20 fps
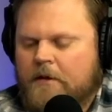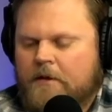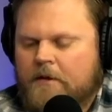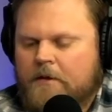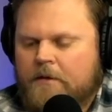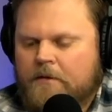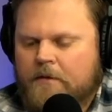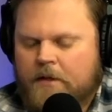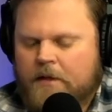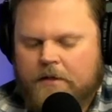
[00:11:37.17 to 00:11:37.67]

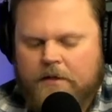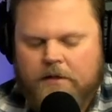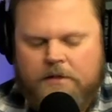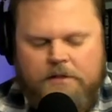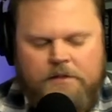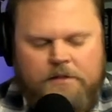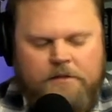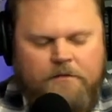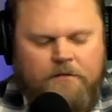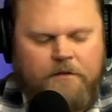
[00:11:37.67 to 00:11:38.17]
Like this
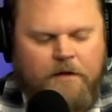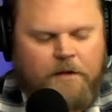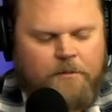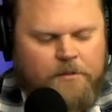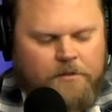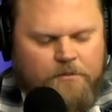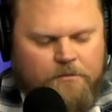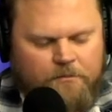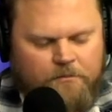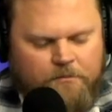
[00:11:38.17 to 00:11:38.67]
is the
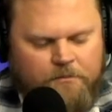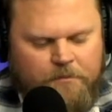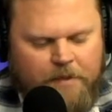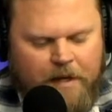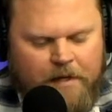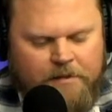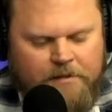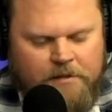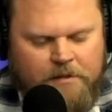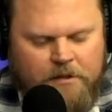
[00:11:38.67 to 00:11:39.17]
famous
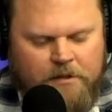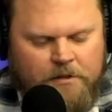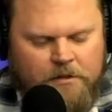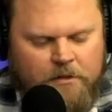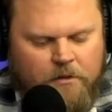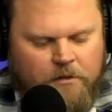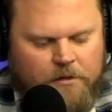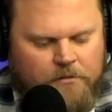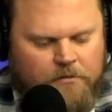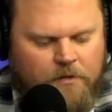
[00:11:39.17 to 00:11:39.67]
passage that's
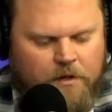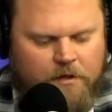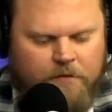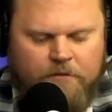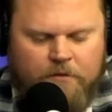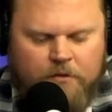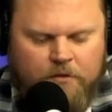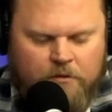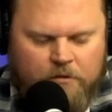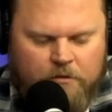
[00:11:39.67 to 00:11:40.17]
always read at
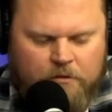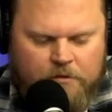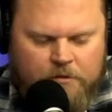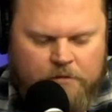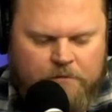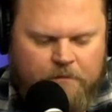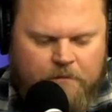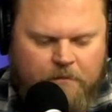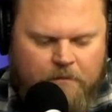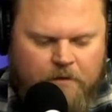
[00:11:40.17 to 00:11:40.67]
funerals.
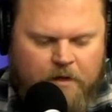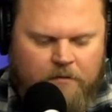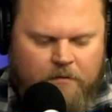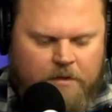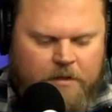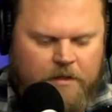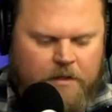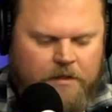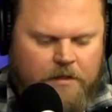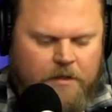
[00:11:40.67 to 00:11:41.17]
For
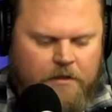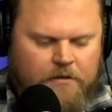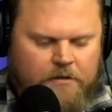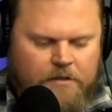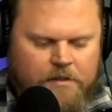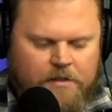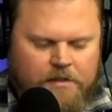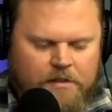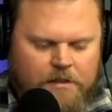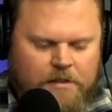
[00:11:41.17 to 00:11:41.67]
everything there is
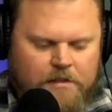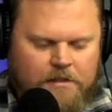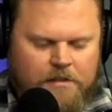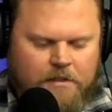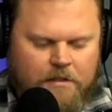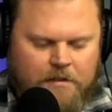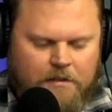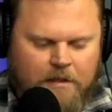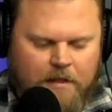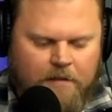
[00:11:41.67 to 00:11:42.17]
a
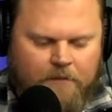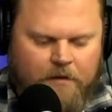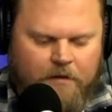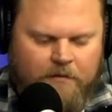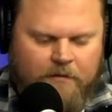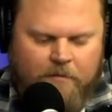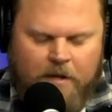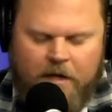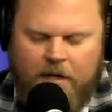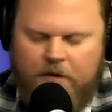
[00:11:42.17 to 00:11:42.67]
season, a time for
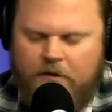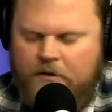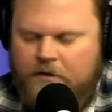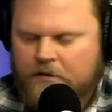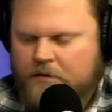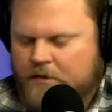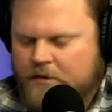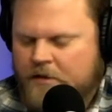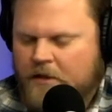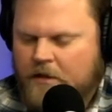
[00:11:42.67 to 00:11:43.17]
every matter under
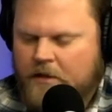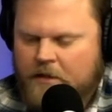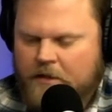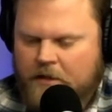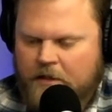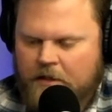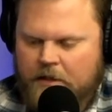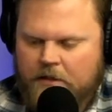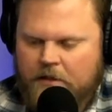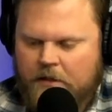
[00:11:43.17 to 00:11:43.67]
the sun,
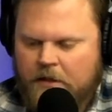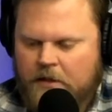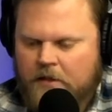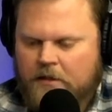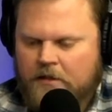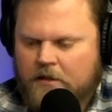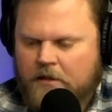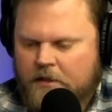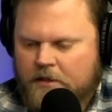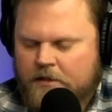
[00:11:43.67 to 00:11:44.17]
and he
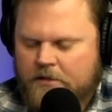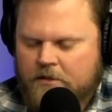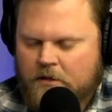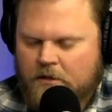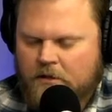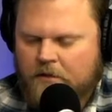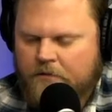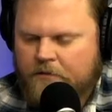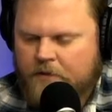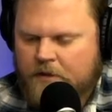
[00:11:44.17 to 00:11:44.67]
lists
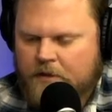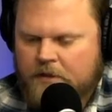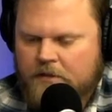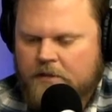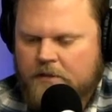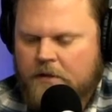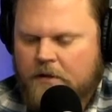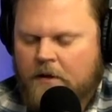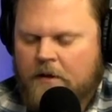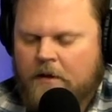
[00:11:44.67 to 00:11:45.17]
all of
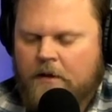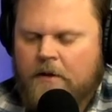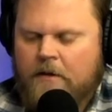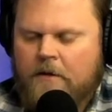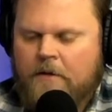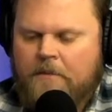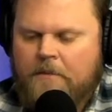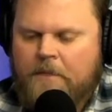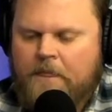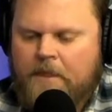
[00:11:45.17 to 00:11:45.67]
these.
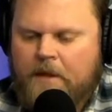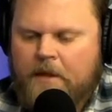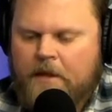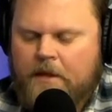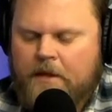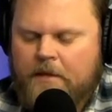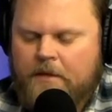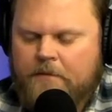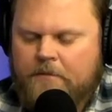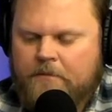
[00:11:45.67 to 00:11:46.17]

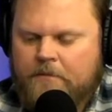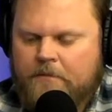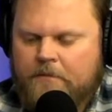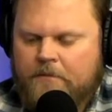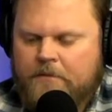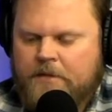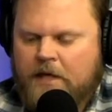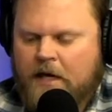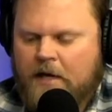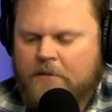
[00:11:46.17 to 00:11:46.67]
And
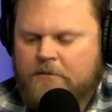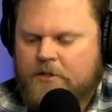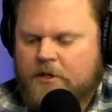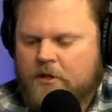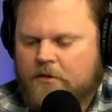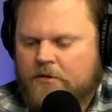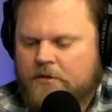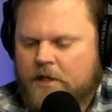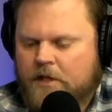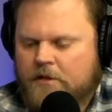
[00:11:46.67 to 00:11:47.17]
time
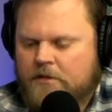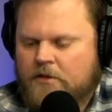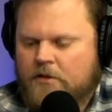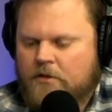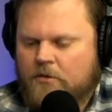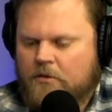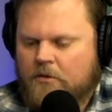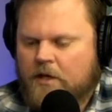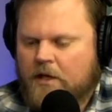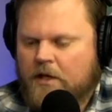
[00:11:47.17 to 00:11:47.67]
shows us
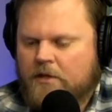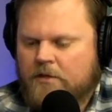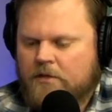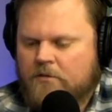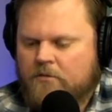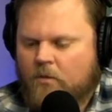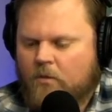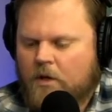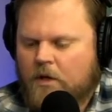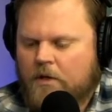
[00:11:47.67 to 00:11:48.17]
two things.
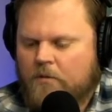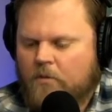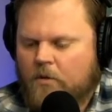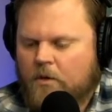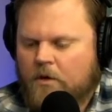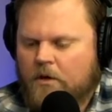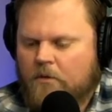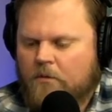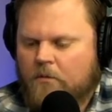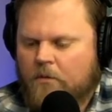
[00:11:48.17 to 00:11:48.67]
One,
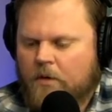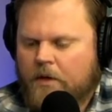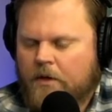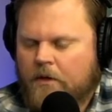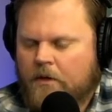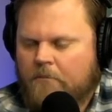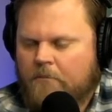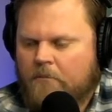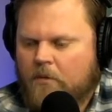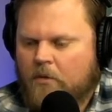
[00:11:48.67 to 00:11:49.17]
where we
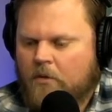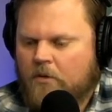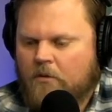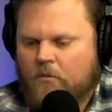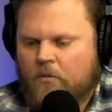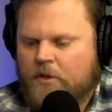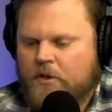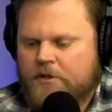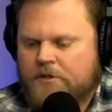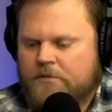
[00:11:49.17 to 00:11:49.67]
are more
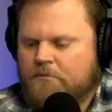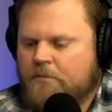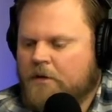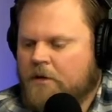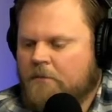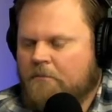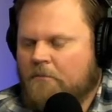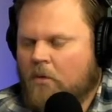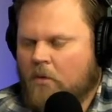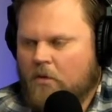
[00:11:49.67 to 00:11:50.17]
we're just
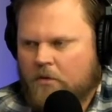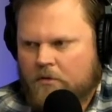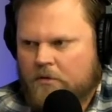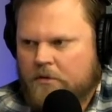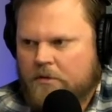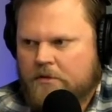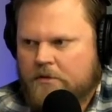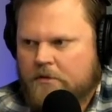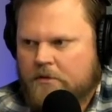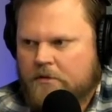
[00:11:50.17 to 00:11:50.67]
mere
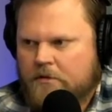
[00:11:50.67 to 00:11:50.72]
mortals.